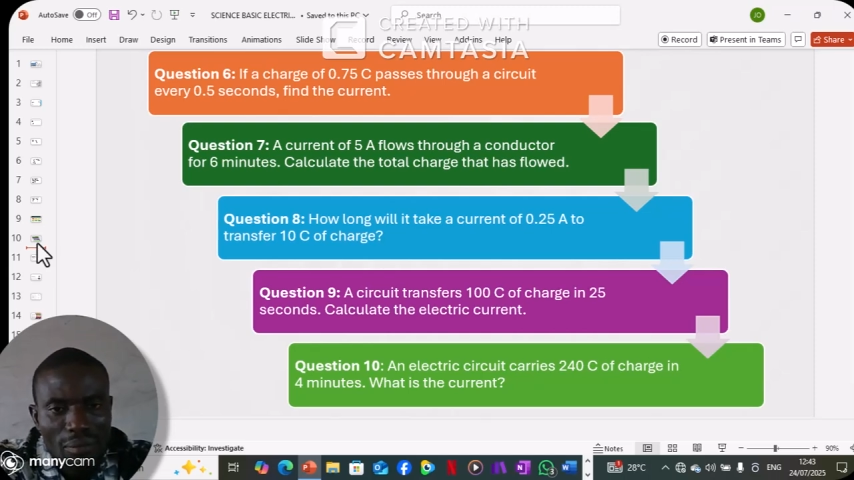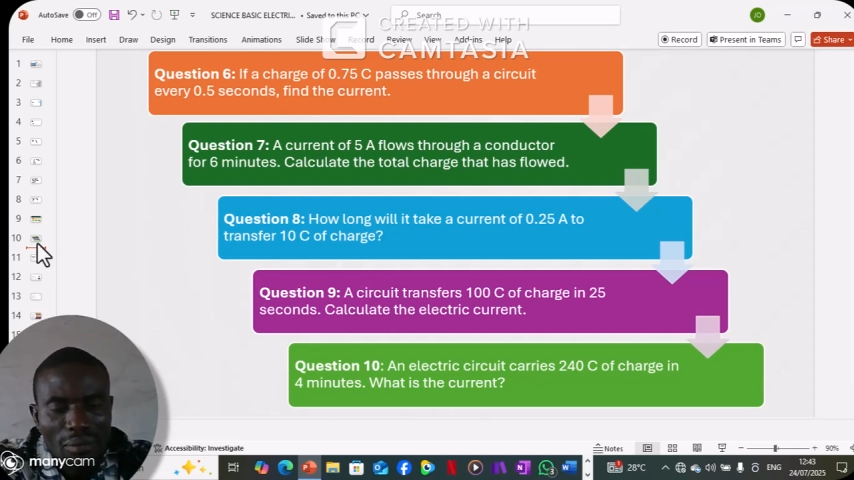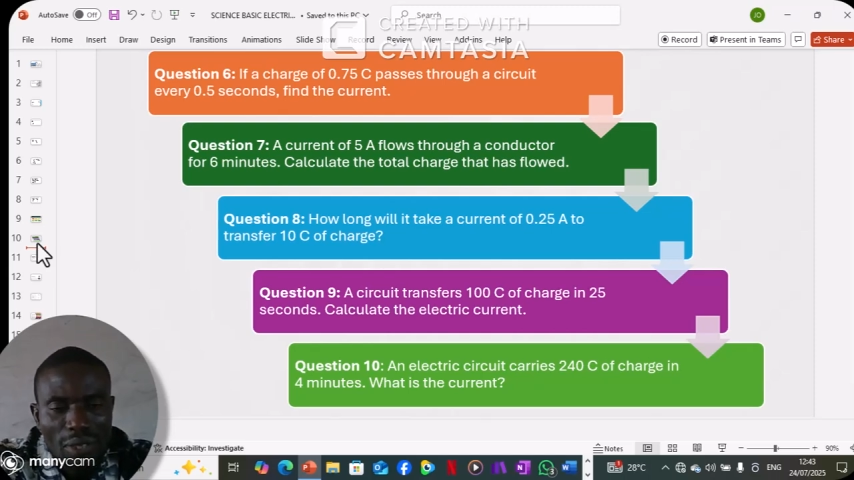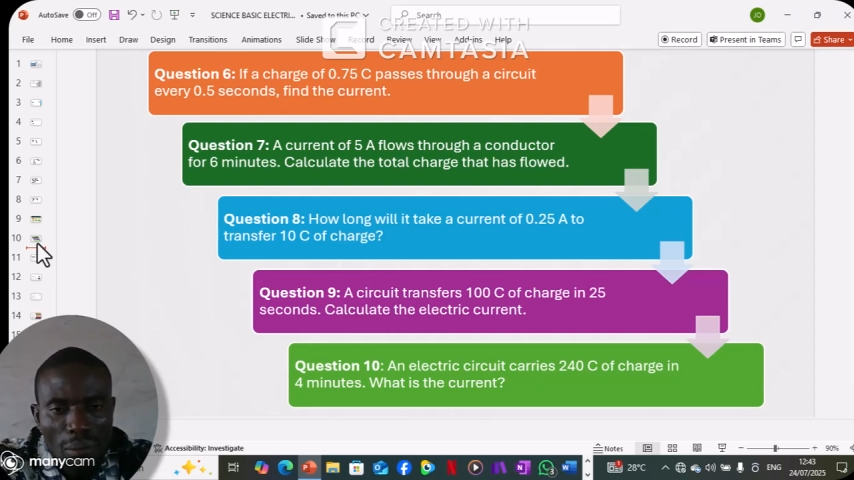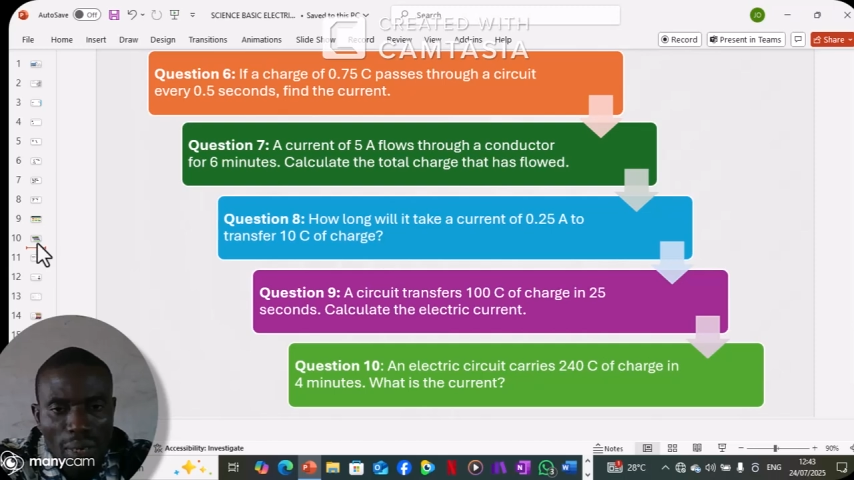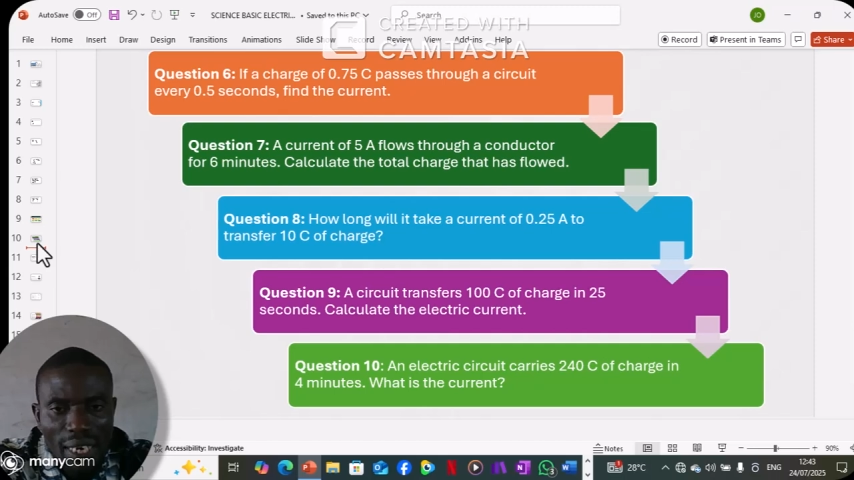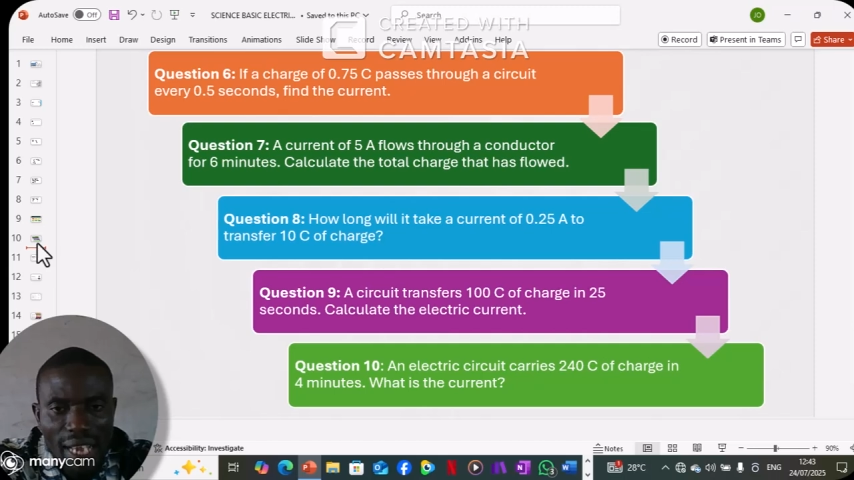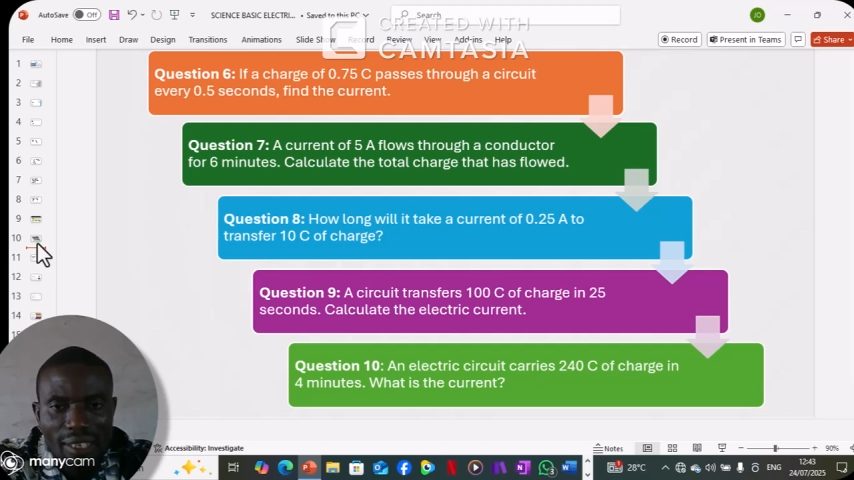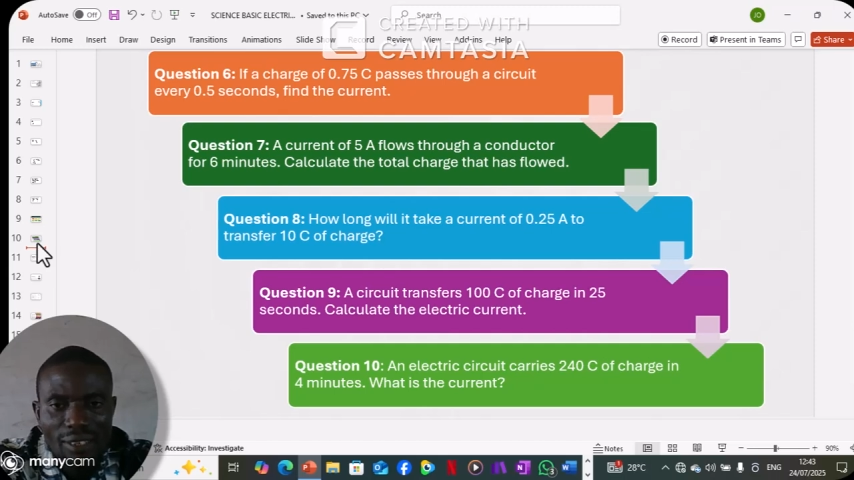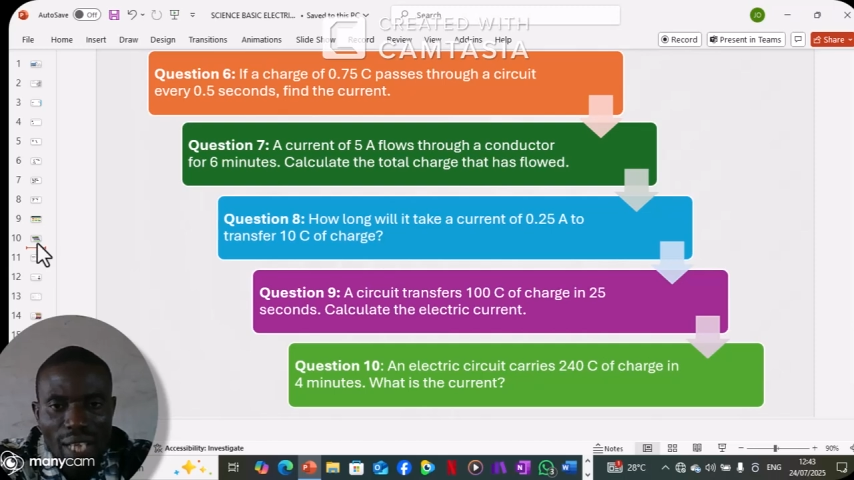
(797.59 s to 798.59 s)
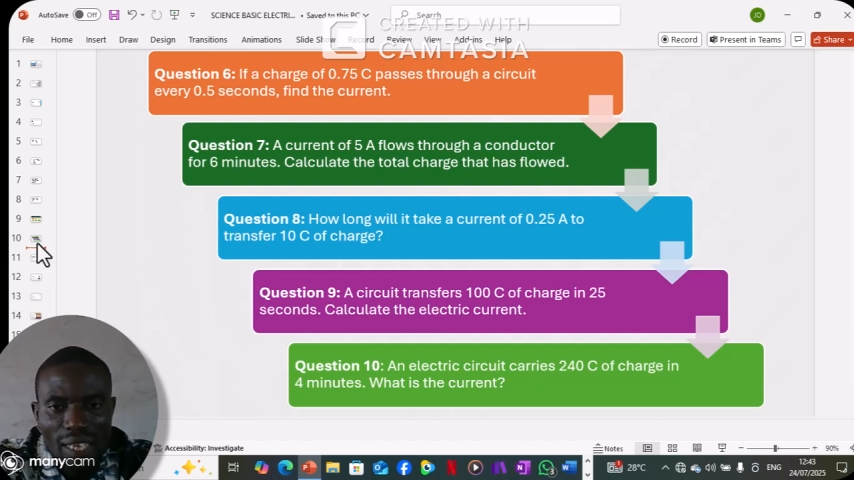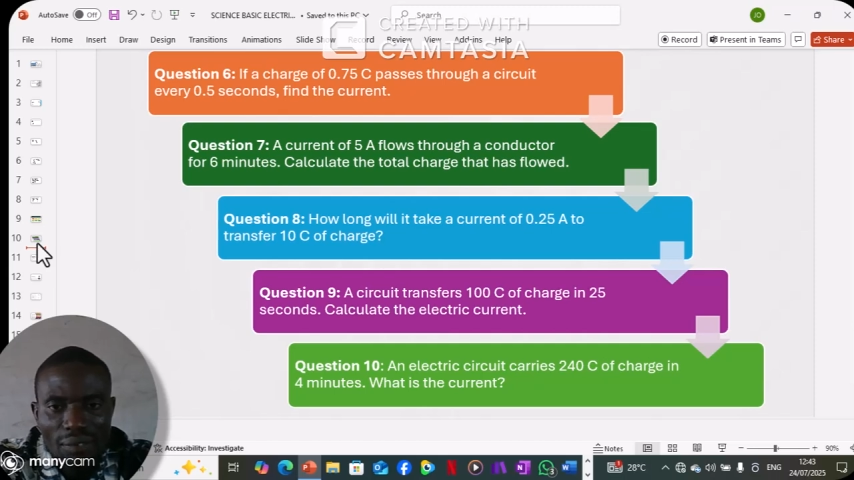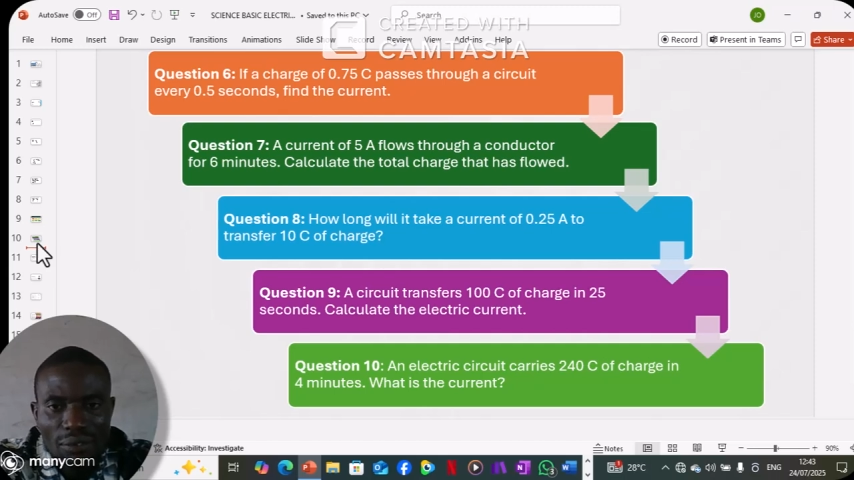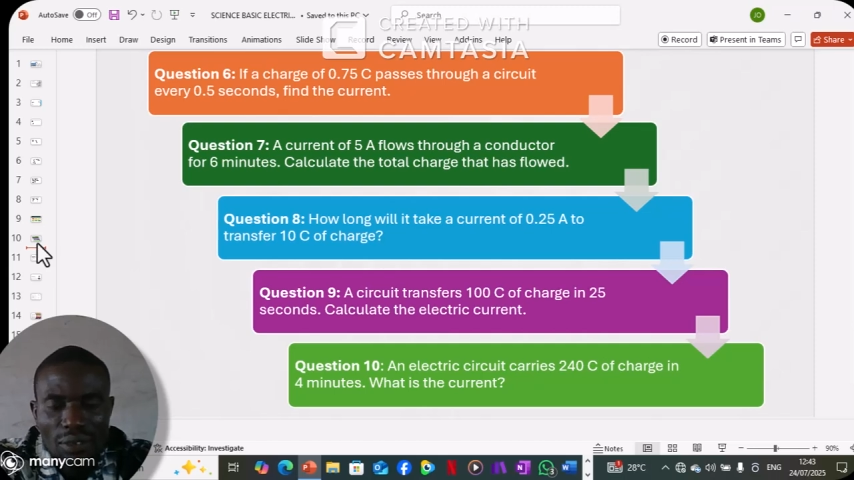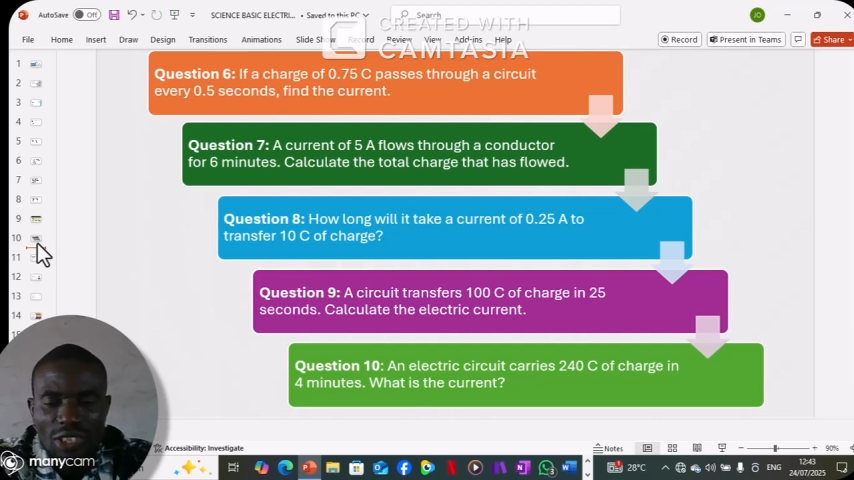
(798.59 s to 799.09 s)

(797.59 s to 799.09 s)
Number 9, you are given